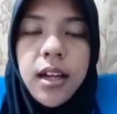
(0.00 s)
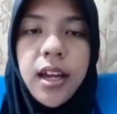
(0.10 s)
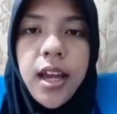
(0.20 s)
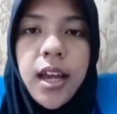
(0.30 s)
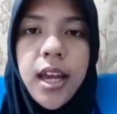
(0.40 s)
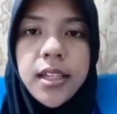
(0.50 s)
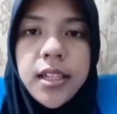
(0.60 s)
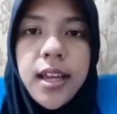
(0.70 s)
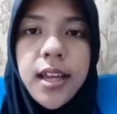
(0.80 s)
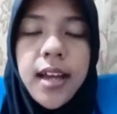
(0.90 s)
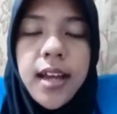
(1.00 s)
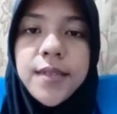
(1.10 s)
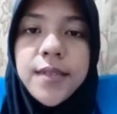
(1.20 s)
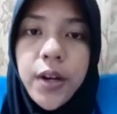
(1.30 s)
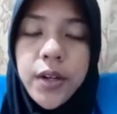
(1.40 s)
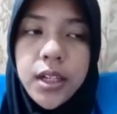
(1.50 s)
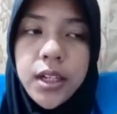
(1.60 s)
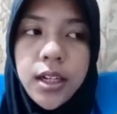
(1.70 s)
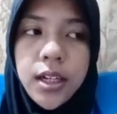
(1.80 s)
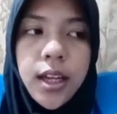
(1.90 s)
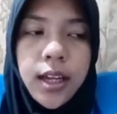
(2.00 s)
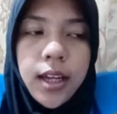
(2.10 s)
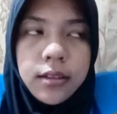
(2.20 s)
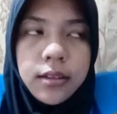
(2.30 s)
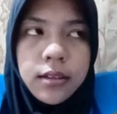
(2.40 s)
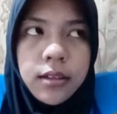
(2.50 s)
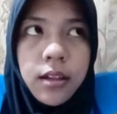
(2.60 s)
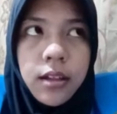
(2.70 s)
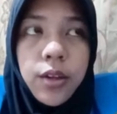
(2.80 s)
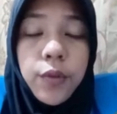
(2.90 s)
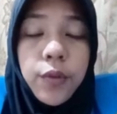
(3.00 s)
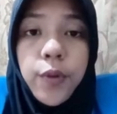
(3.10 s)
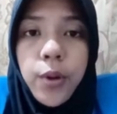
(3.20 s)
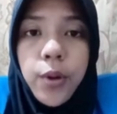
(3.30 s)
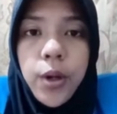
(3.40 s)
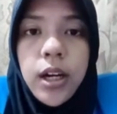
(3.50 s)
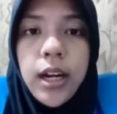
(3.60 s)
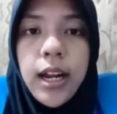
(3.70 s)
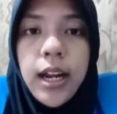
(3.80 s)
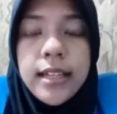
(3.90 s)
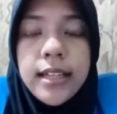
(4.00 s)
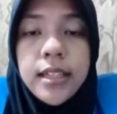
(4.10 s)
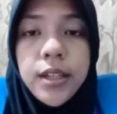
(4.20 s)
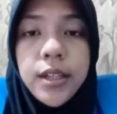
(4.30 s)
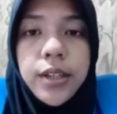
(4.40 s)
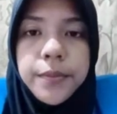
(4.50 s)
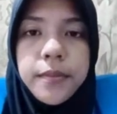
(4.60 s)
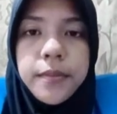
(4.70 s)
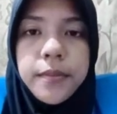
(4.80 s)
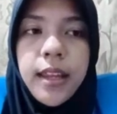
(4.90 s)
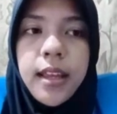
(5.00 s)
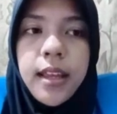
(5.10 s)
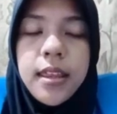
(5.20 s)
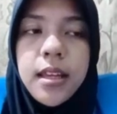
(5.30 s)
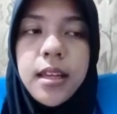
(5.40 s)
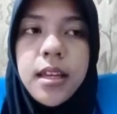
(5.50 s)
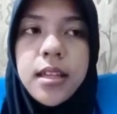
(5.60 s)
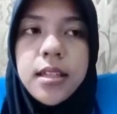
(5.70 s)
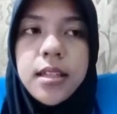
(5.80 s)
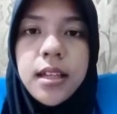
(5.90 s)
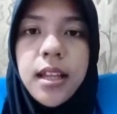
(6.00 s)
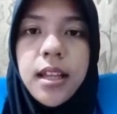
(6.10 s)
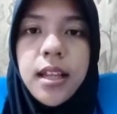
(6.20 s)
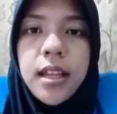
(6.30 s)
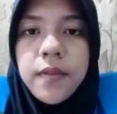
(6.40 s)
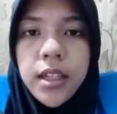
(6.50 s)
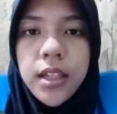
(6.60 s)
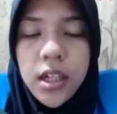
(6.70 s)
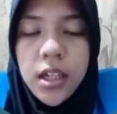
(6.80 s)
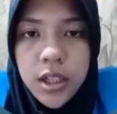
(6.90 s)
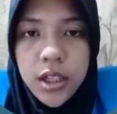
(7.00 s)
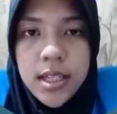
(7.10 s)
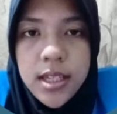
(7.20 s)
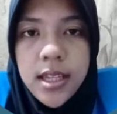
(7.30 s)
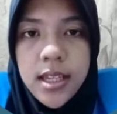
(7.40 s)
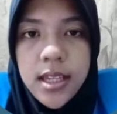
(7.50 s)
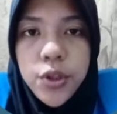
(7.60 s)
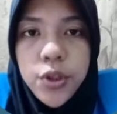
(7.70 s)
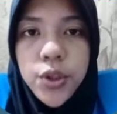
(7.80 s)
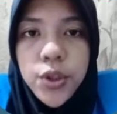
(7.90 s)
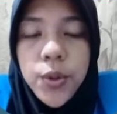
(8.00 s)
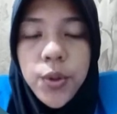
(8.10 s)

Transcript: 8 as very good, and 4 as good. This classification seems to